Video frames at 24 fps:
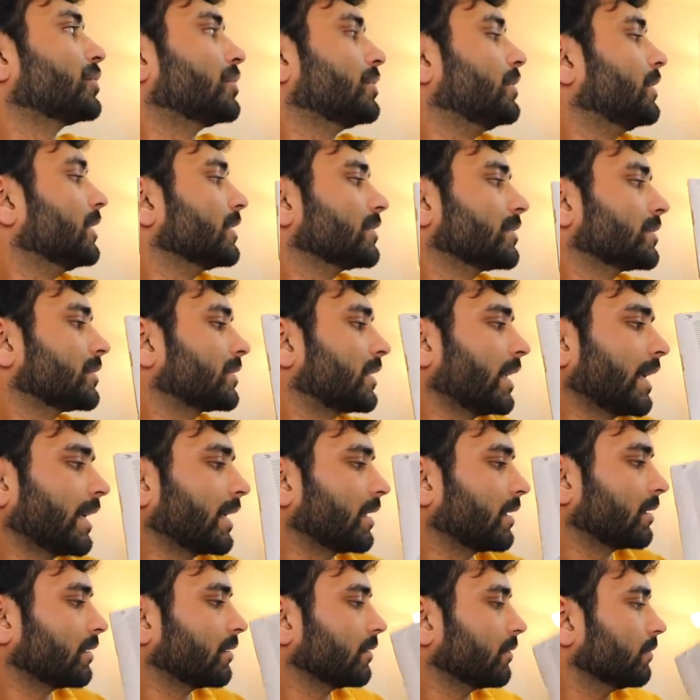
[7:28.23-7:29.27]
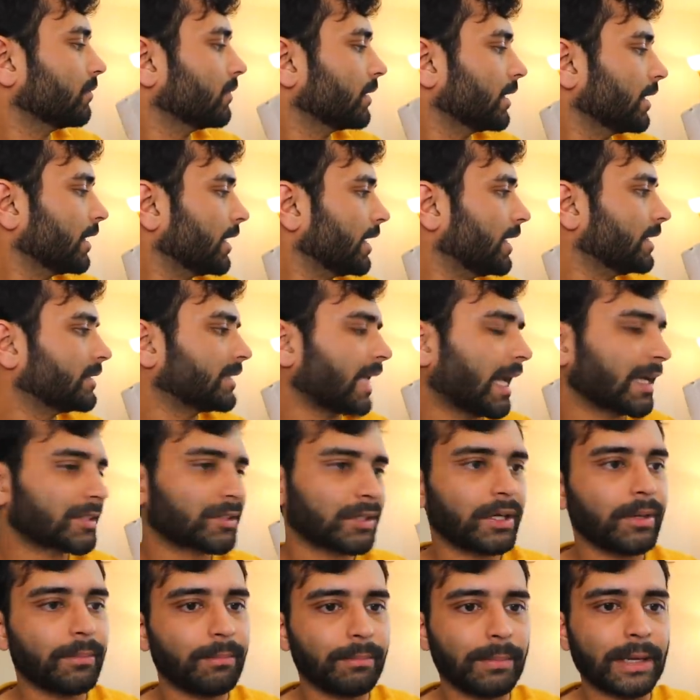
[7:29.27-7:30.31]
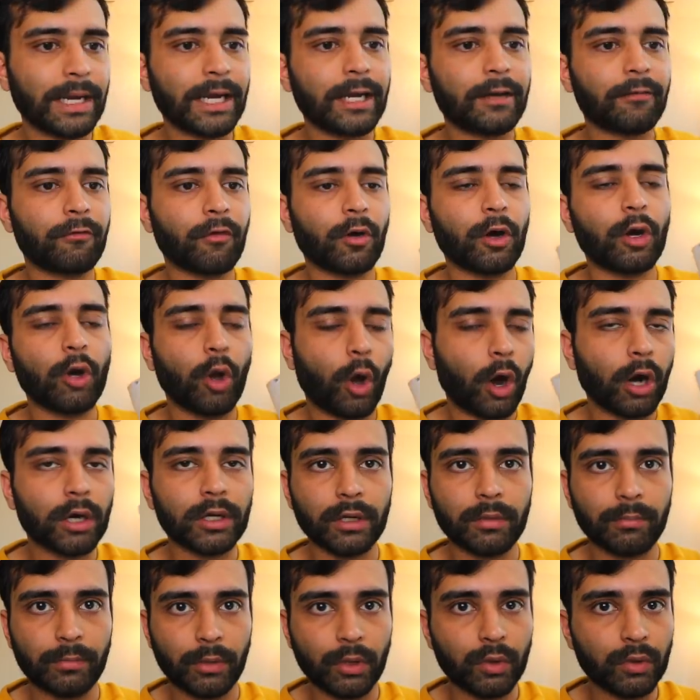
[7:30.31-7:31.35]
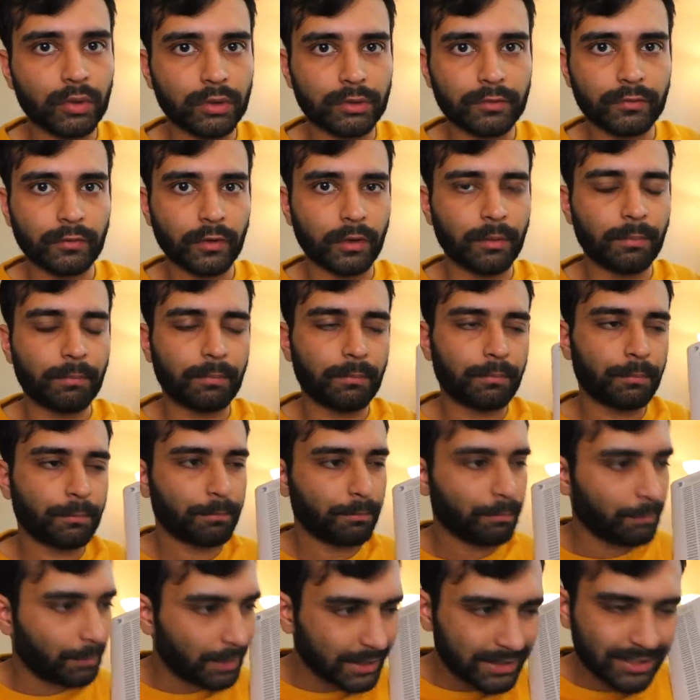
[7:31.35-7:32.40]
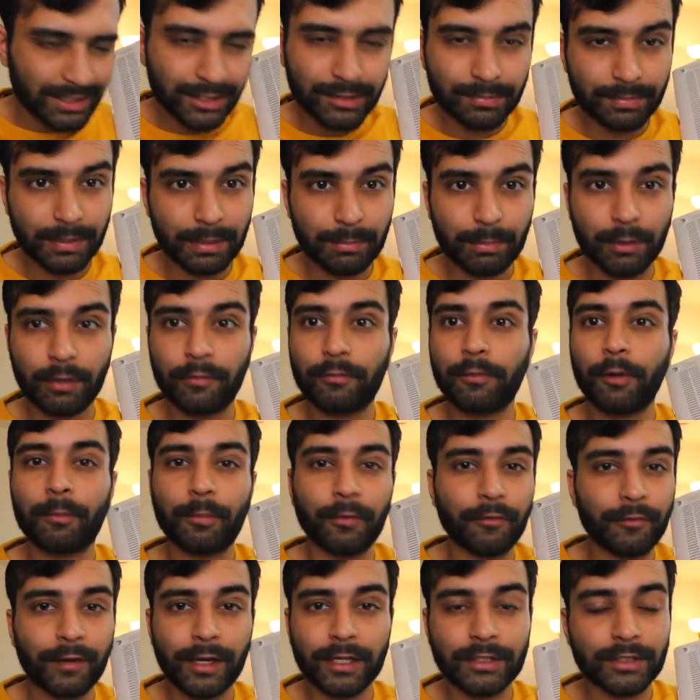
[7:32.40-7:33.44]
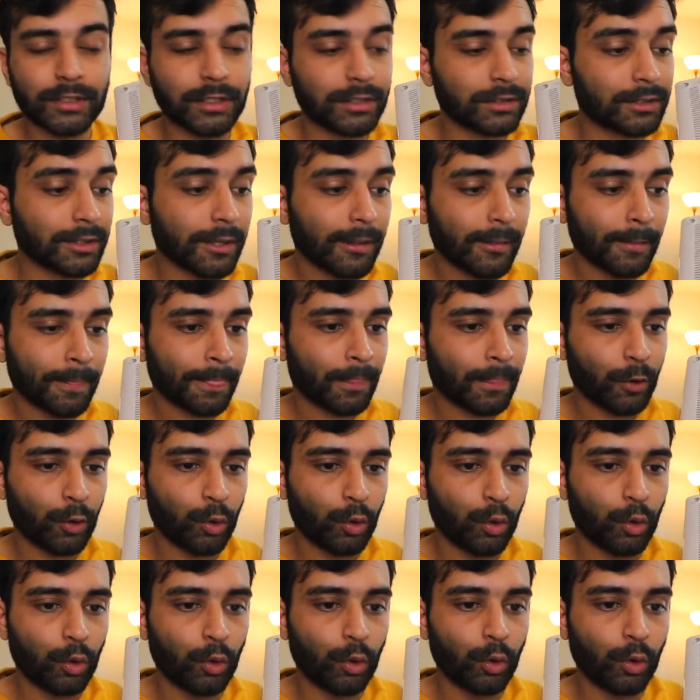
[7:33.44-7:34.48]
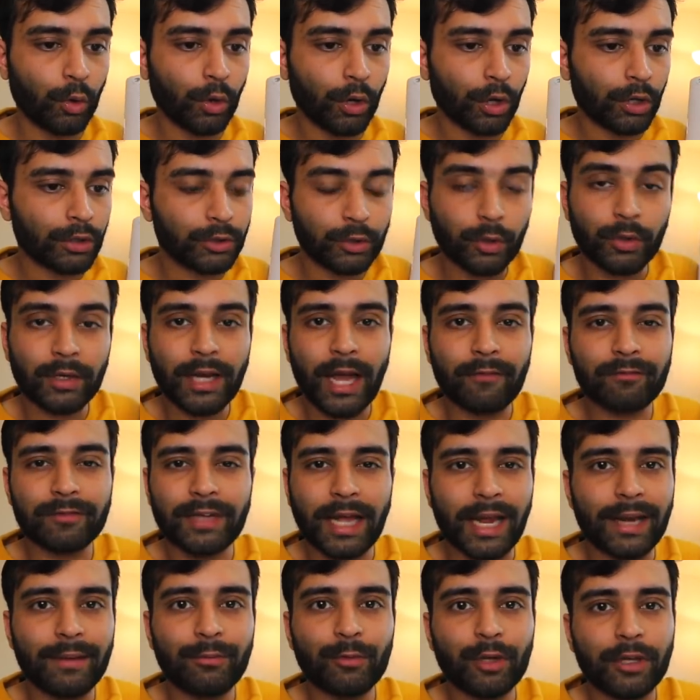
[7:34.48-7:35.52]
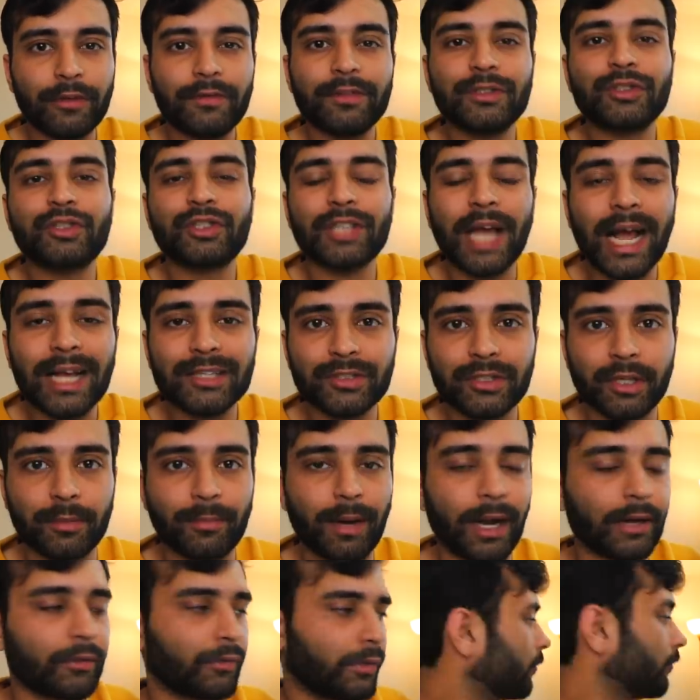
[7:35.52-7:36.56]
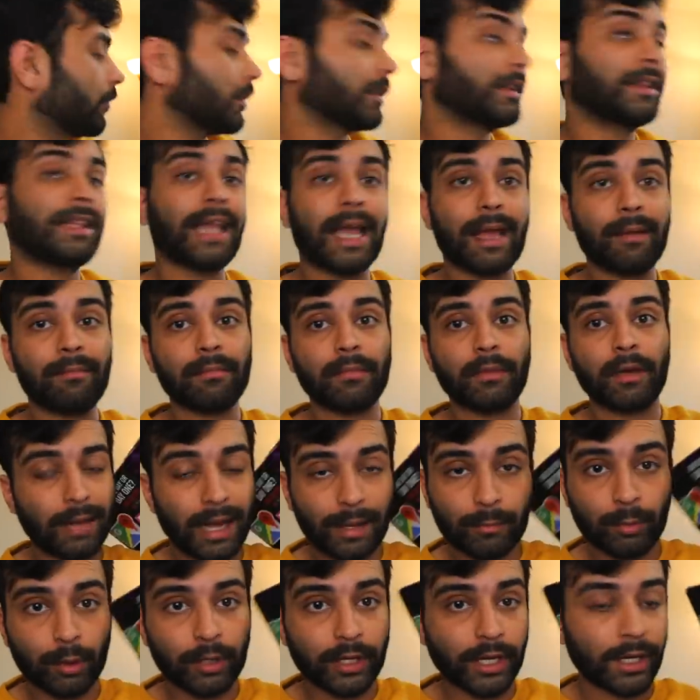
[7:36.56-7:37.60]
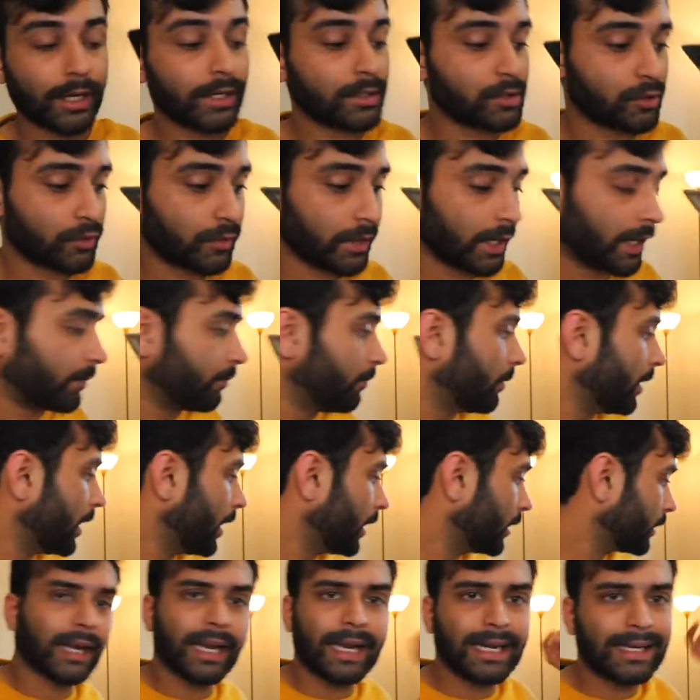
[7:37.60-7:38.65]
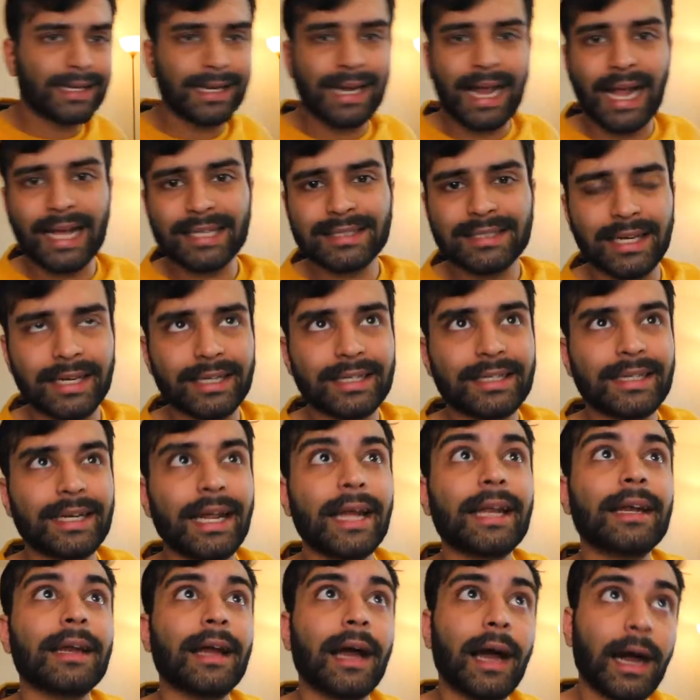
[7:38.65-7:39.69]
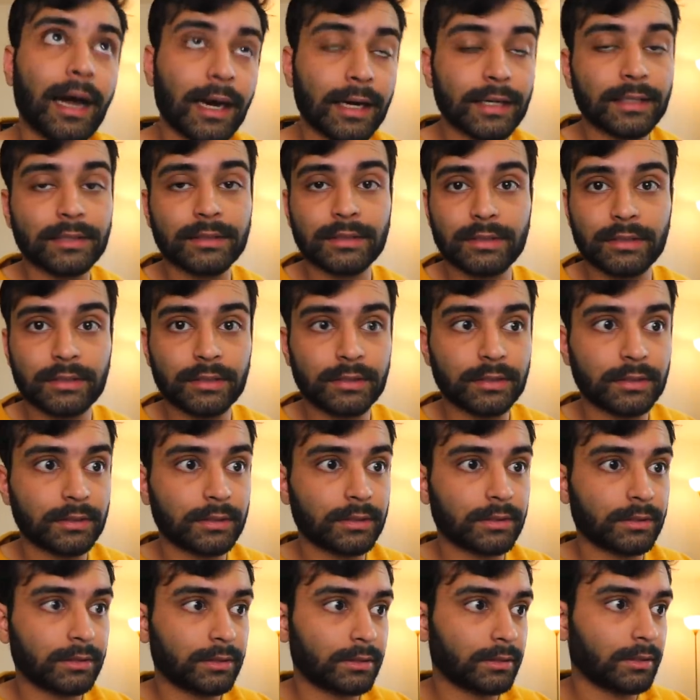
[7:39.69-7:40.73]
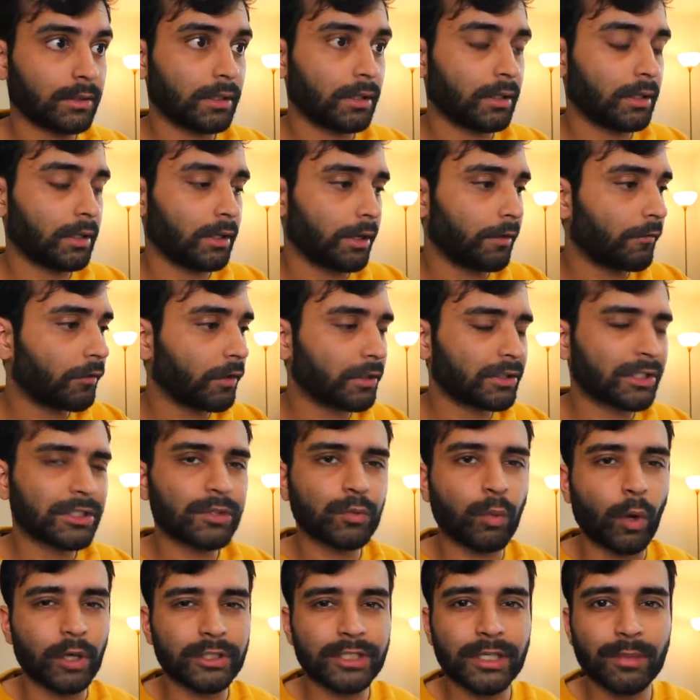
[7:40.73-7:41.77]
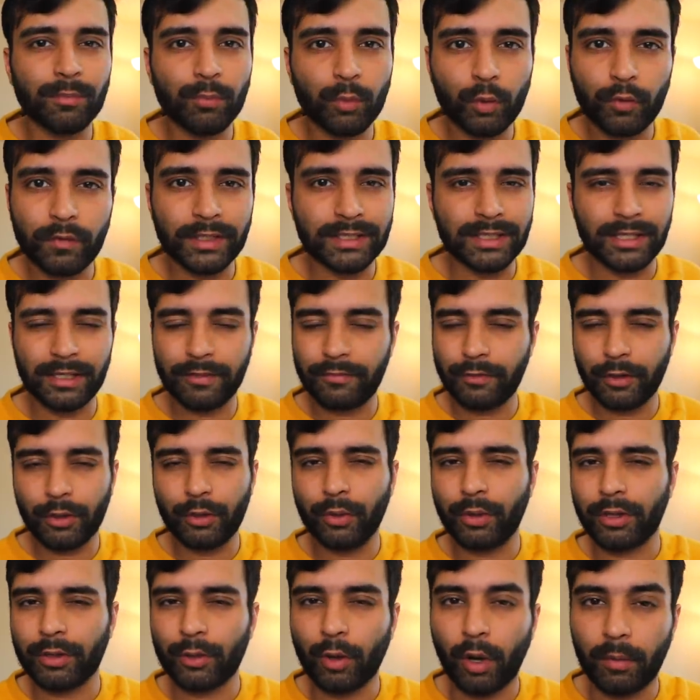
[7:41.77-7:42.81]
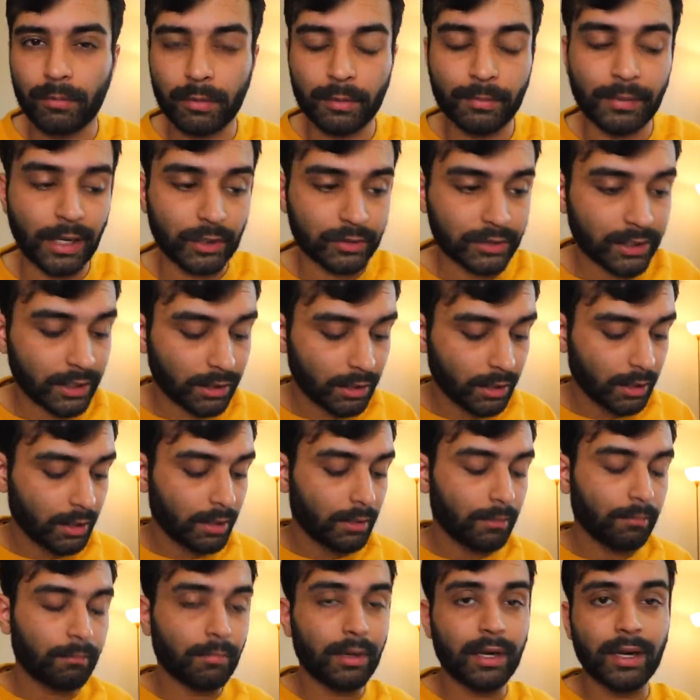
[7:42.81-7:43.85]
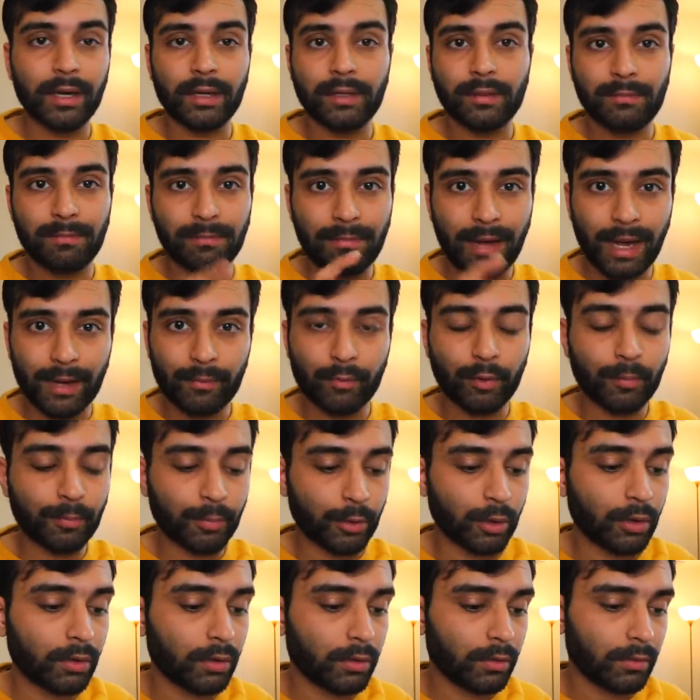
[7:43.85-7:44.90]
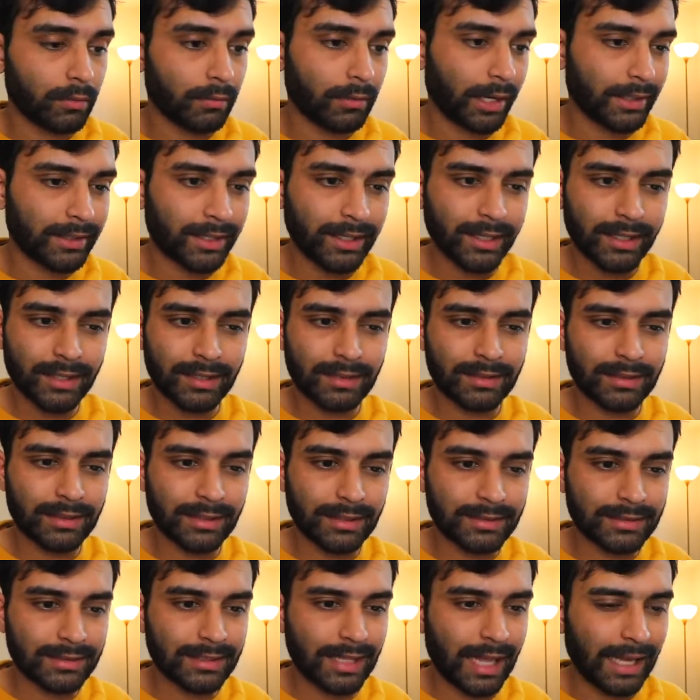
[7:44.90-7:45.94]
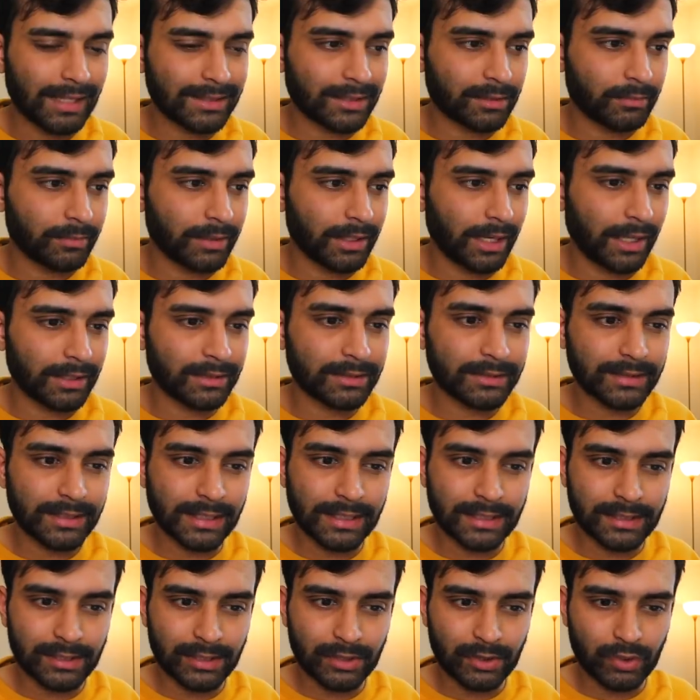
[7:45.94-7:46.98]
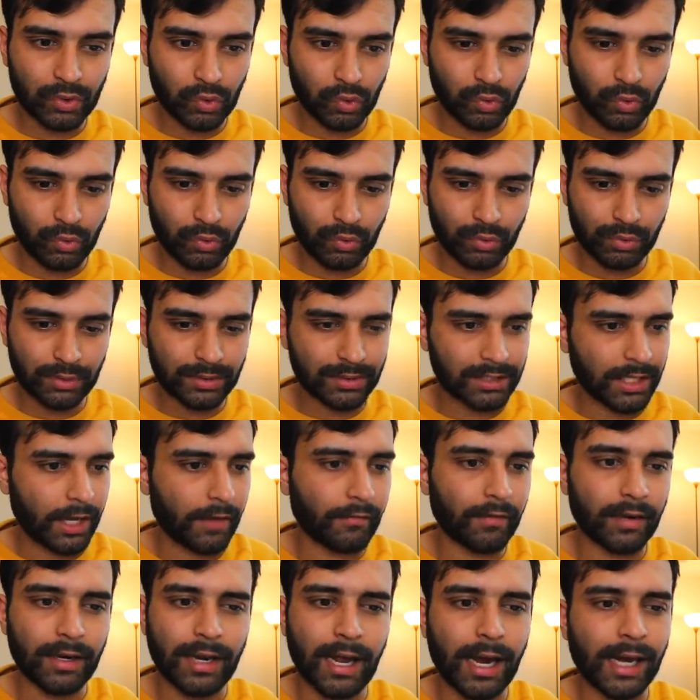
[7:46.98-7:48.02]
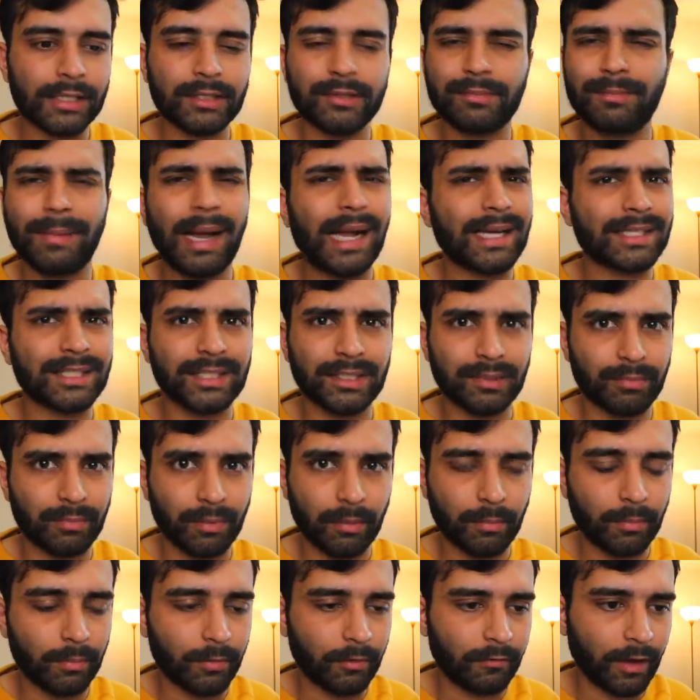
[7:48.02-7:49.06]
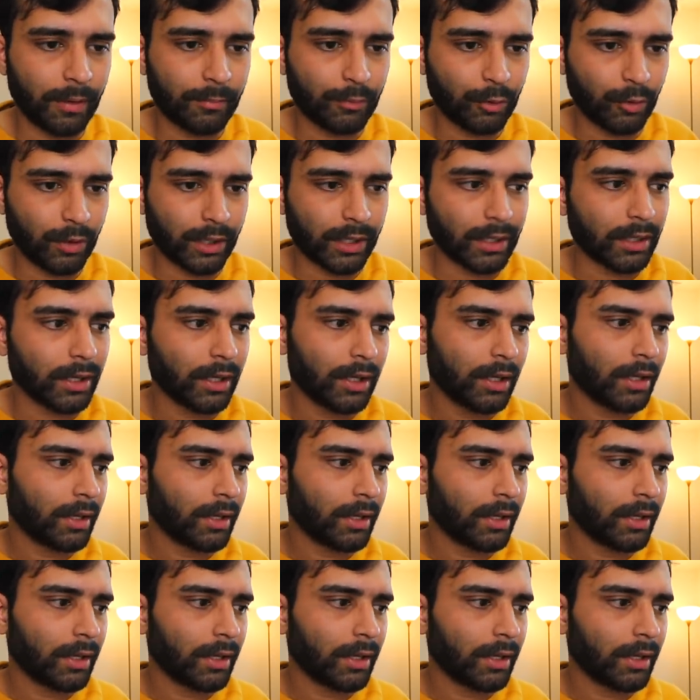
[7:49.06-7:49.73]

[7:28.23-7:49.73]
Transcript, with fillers: this thing is actually made for long-term use for business people for professionals who don't have time to even charge the battery for them macbook air is great but it lasts like 10 hours uh, if you're just watching movies and if you're doing normal browsing but macbook pro i think it is lasting me like six to seven hours maximum if i'm doing